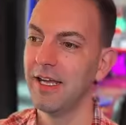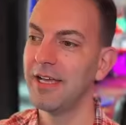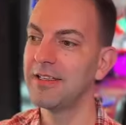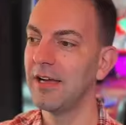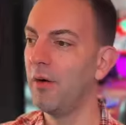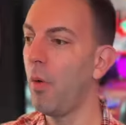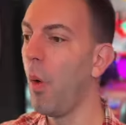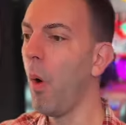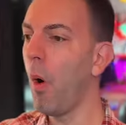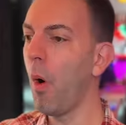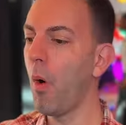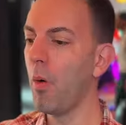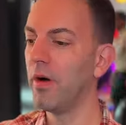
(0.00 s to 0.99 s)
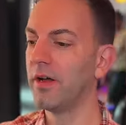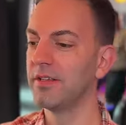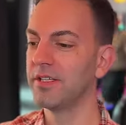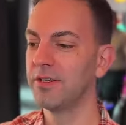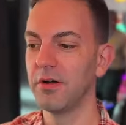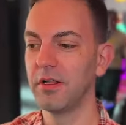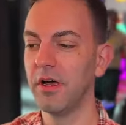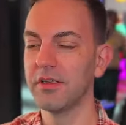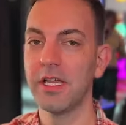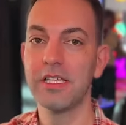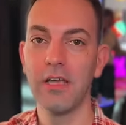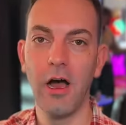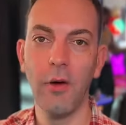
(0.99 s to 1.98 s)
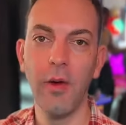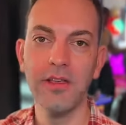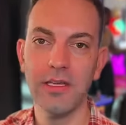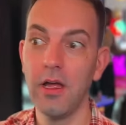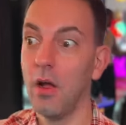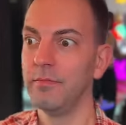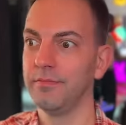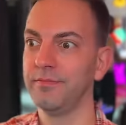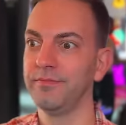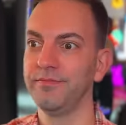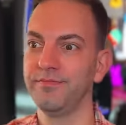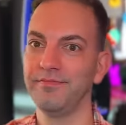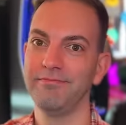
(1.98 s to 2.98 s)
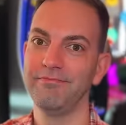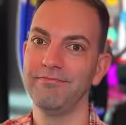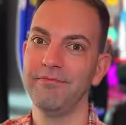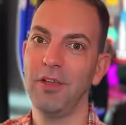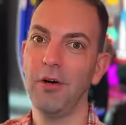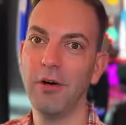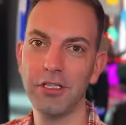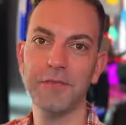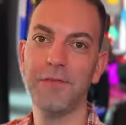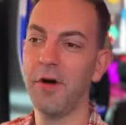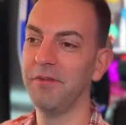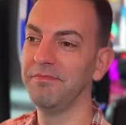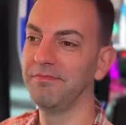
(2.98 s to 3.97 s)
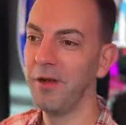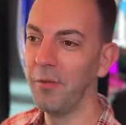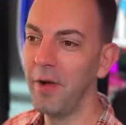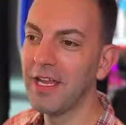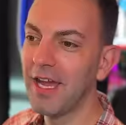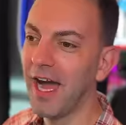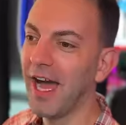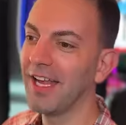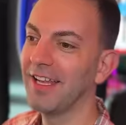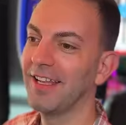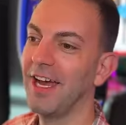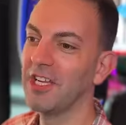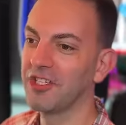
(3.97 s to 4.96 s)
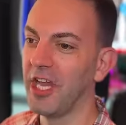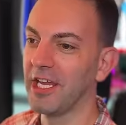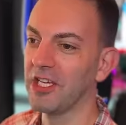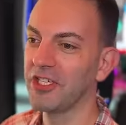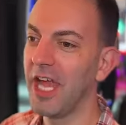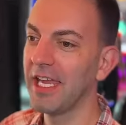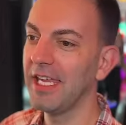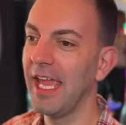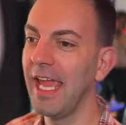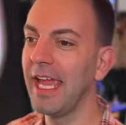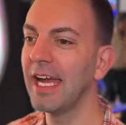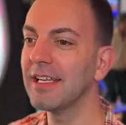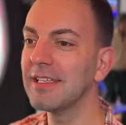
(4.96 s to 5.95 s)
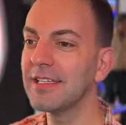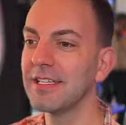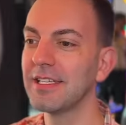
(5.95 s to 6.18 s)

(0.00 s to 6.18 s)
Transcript: It's all, ooh, so close. It's always a, hold the phone. We got a shaky shaky and